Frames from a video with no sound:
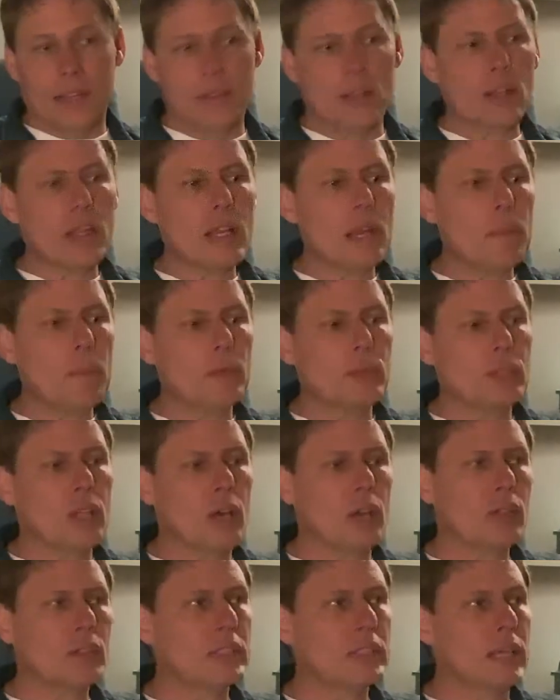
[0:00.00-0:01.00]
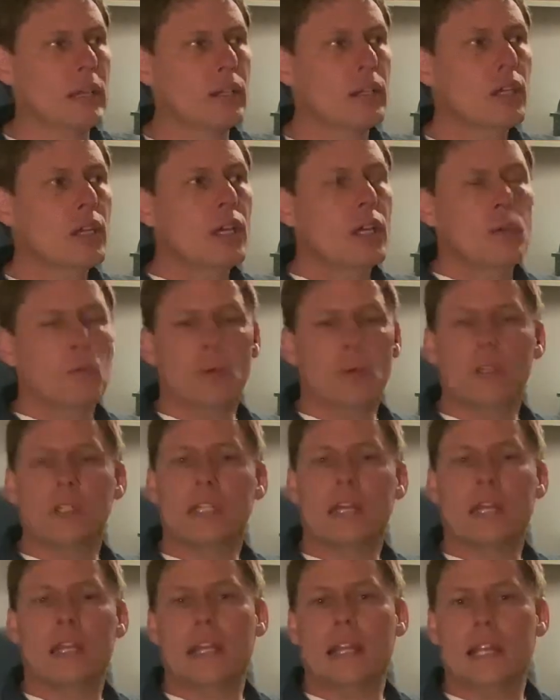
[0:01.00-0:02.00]
And there are a couple of songs that were
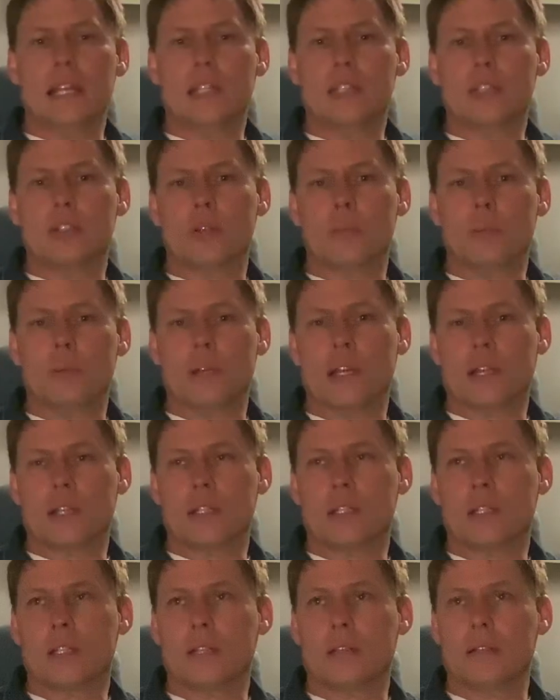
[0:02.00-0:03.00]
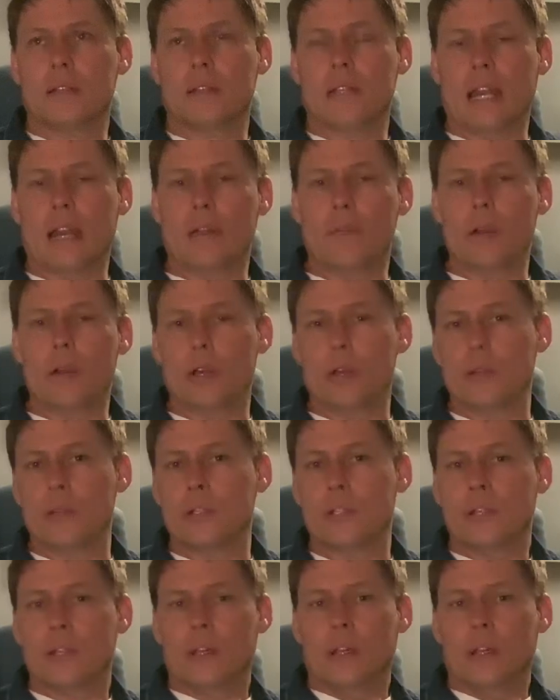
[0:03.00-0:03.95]
done in the Easter production that I wrote